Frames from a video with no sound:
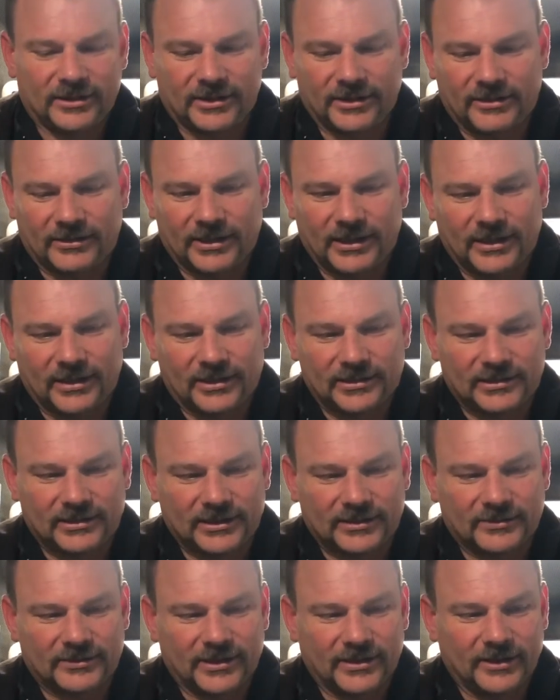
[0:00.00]
it around and it
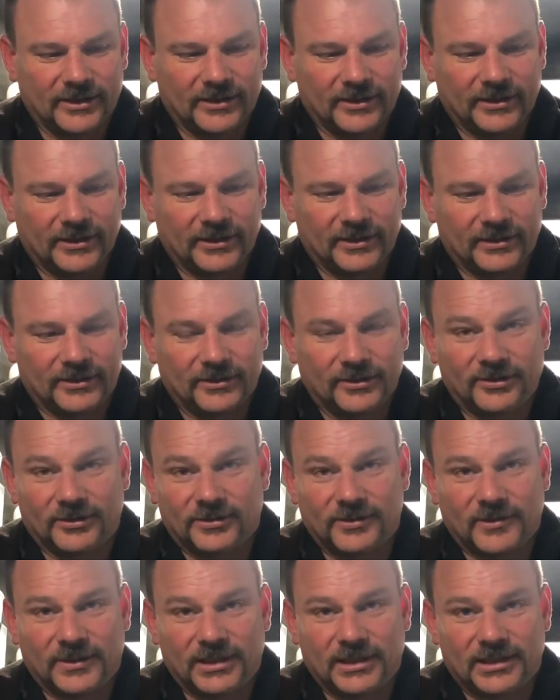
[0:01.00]
says right on there, oh,
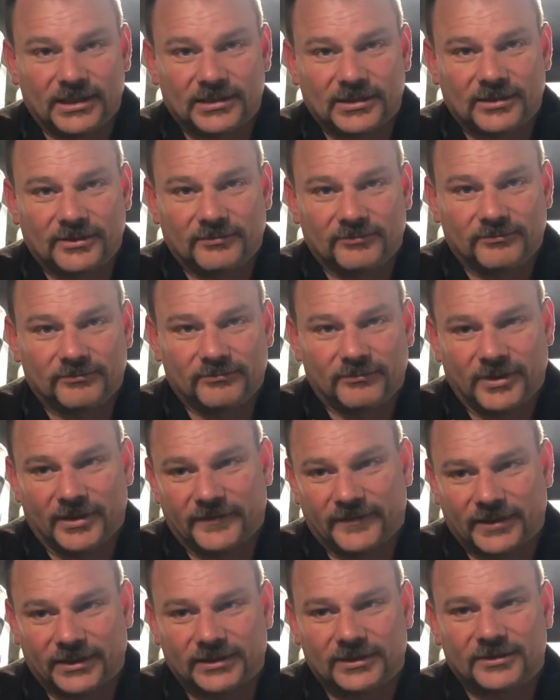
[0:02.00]
twin disc,
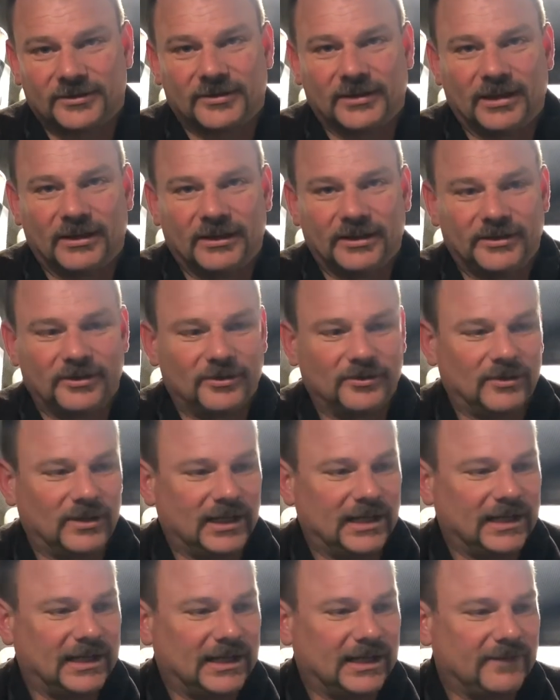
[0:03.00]
perfect. So now I know
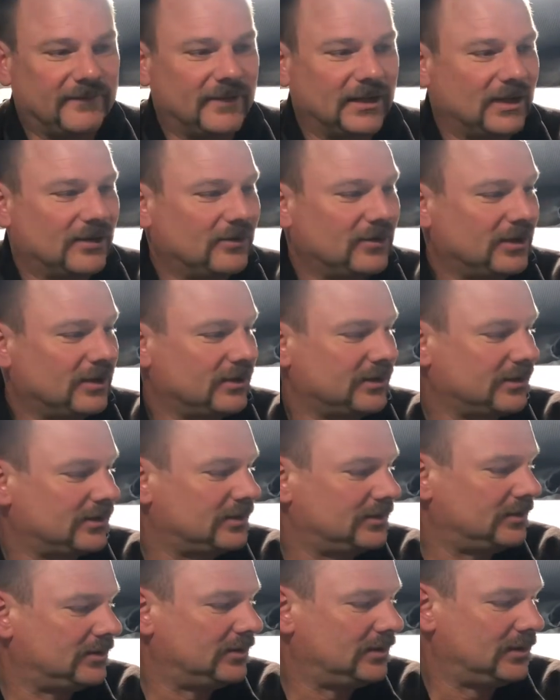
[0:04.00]
why I have that oil there.
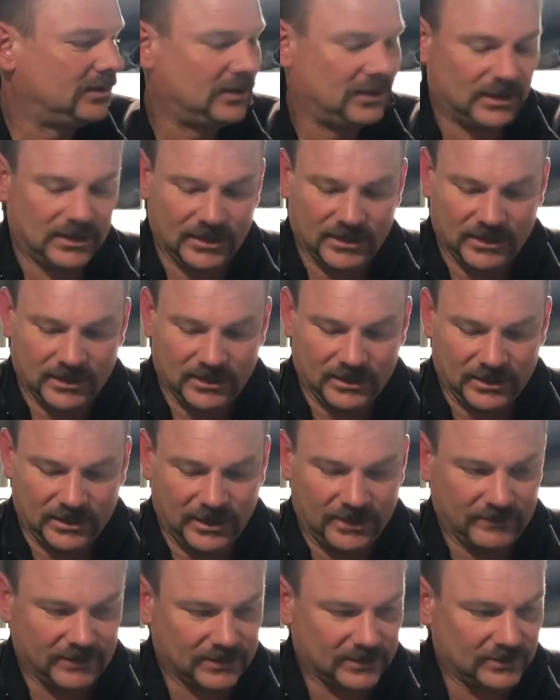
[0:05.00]

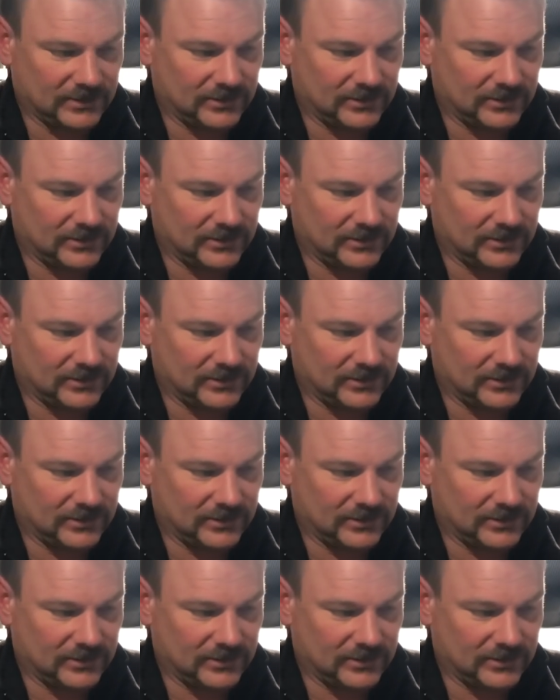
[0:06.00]
Anyways,